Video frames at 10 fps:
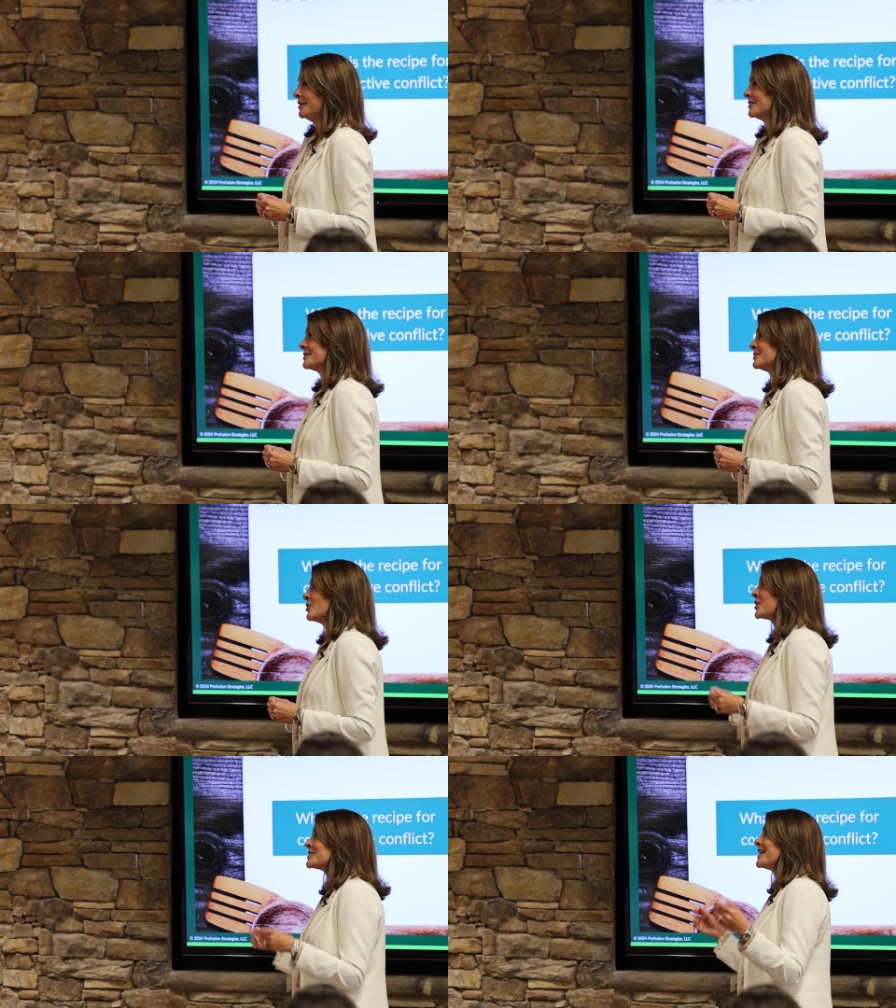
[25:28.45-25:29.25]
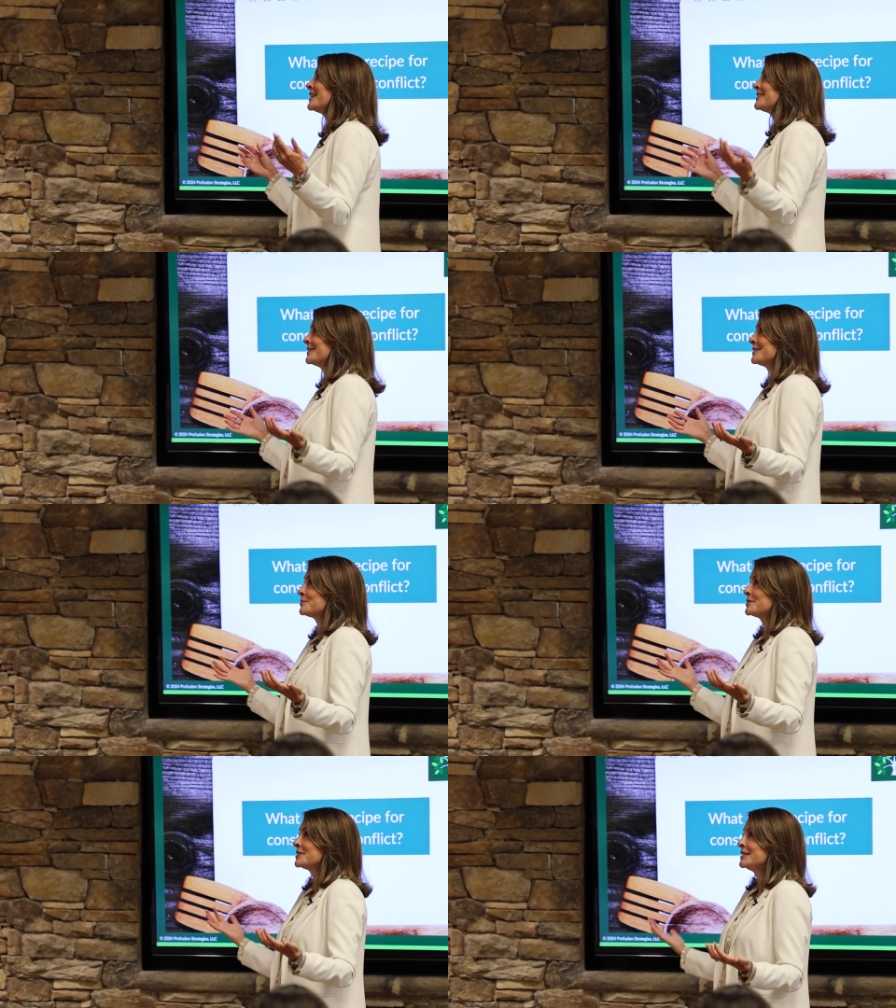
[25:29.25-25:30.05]
It starts and ends
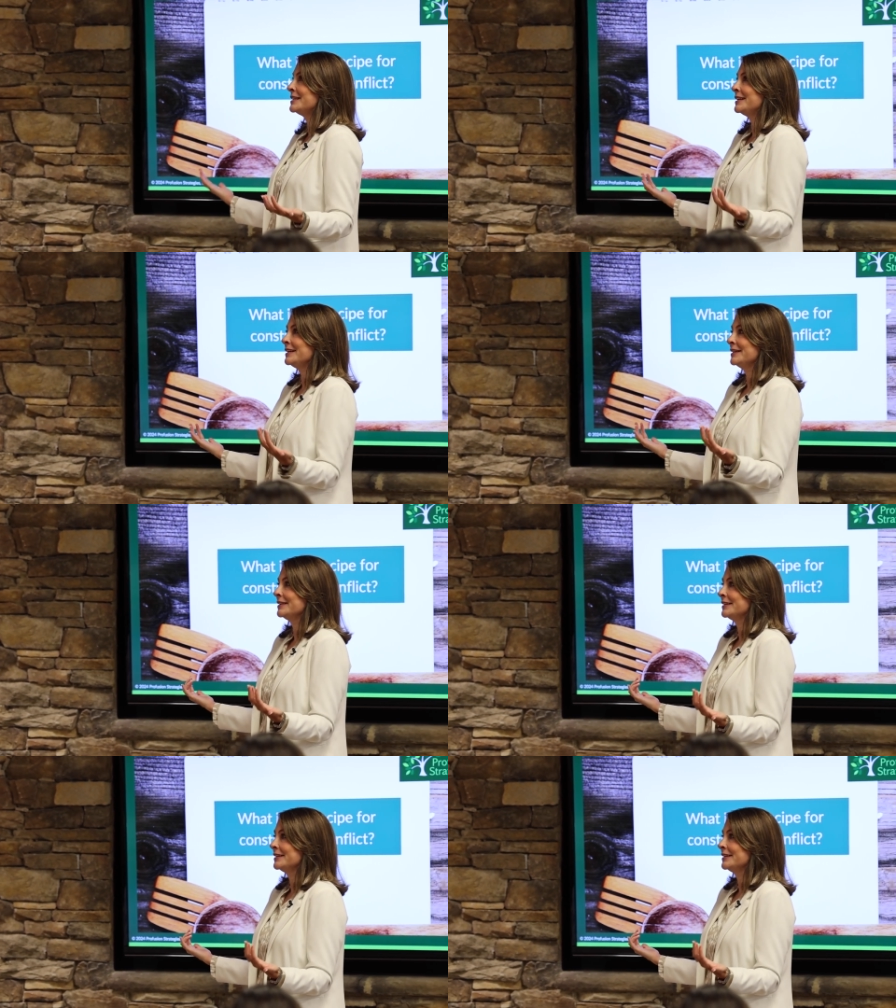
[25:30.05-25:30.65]
with a T.